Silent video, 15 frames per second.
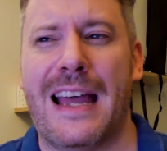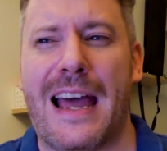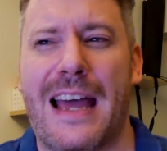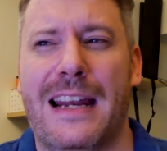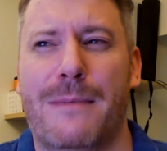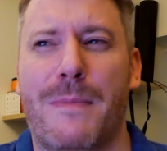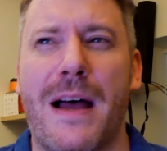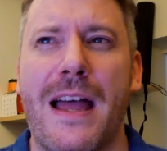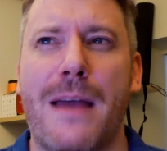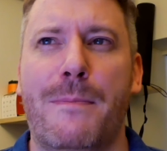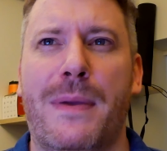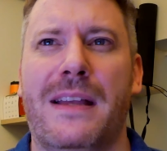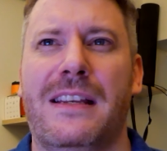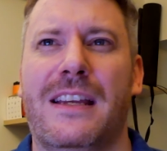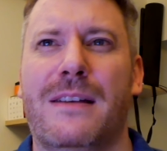and in my
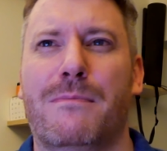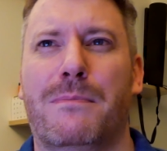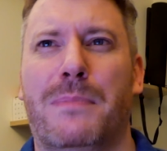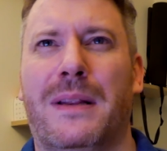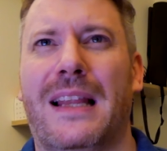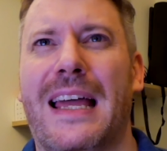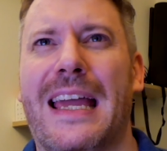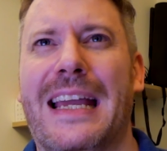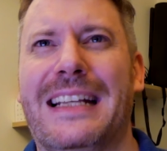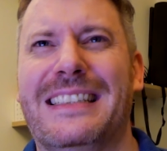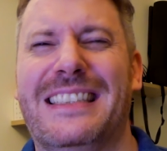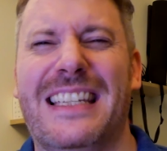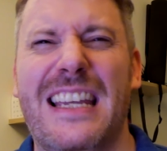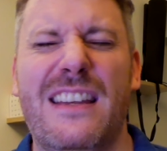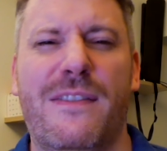opinion, playing
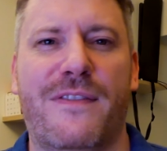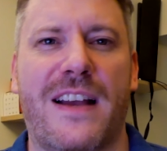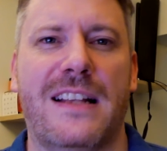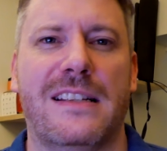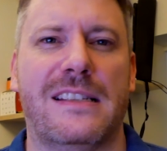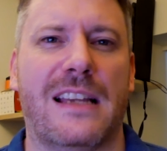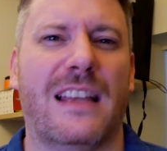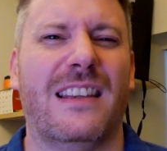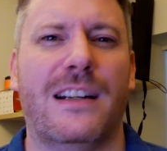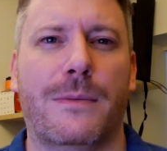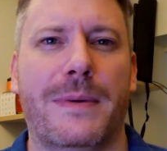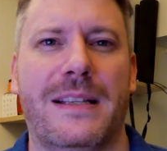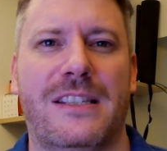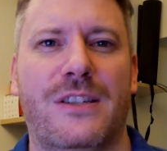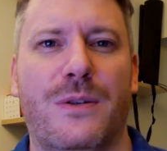defense a little
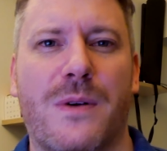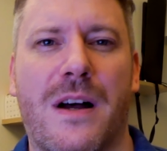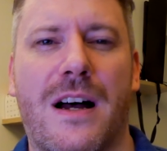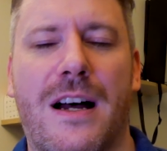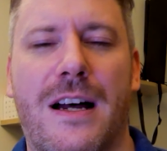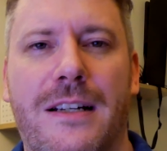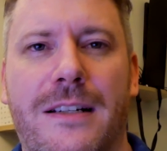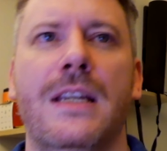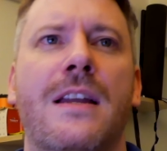bit too hard.